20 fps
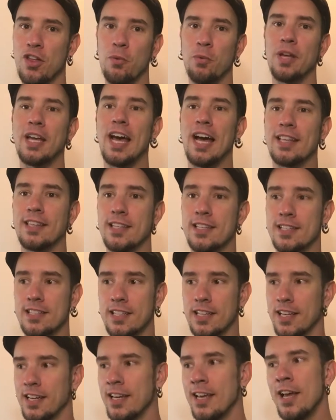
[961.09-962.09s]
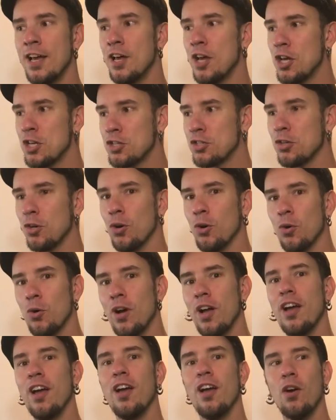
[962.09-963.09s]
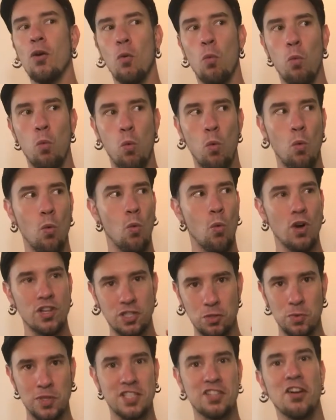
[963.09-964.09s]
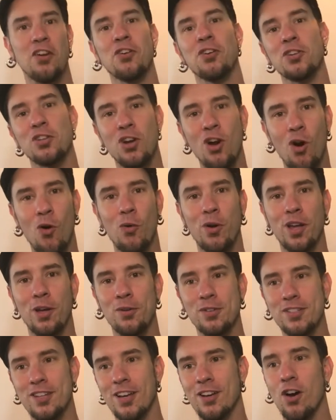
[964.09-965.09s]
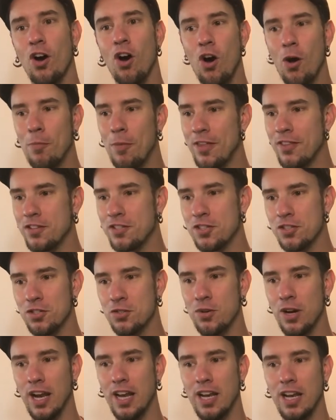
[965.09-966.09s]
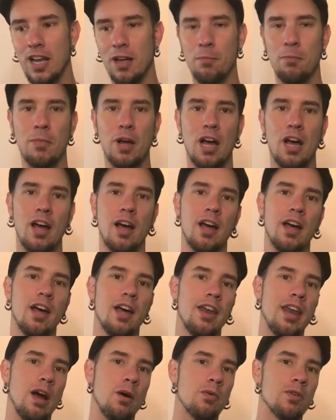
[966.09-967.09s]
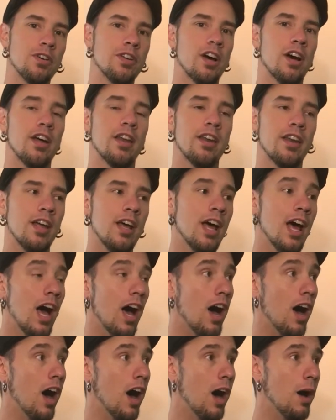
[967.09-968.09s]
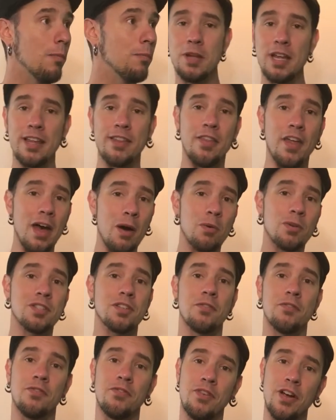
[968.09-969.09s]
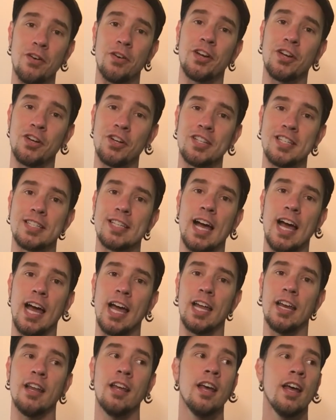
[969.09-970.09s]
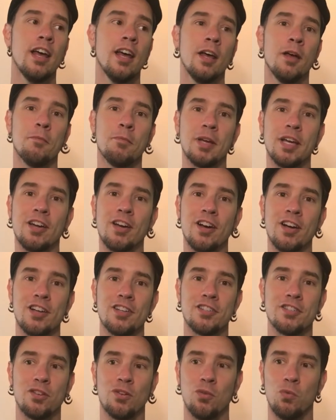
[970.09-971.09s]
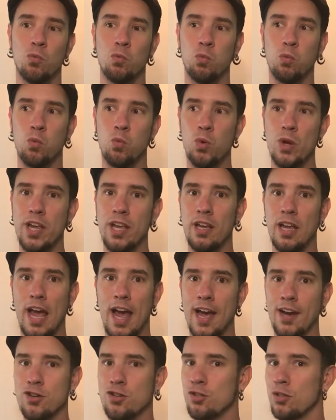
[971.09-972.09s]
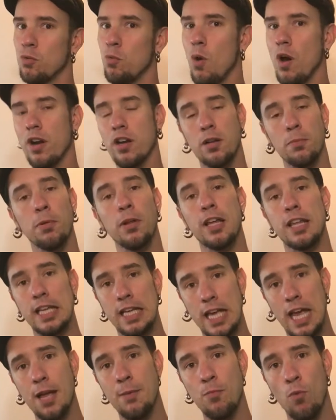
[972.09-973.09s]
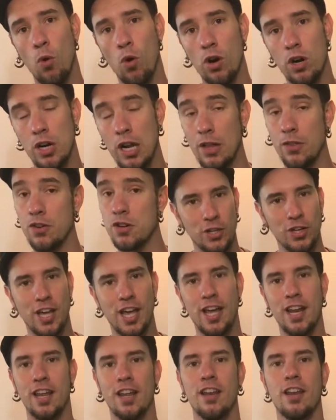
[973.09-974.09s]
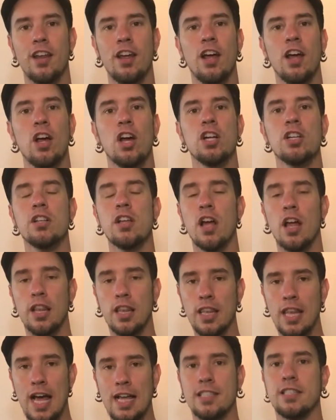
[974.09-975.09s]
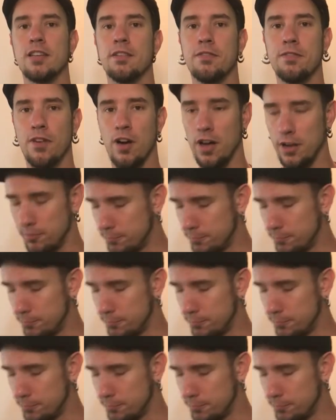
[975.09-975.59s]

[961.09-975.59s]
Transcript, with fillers: to make sure that we got this in. So once we started going, it was like, oh man, this is great. Now we're done. So to me, that was a very good sign, because we actually wanted to play the game more. Anyway you look at it, lots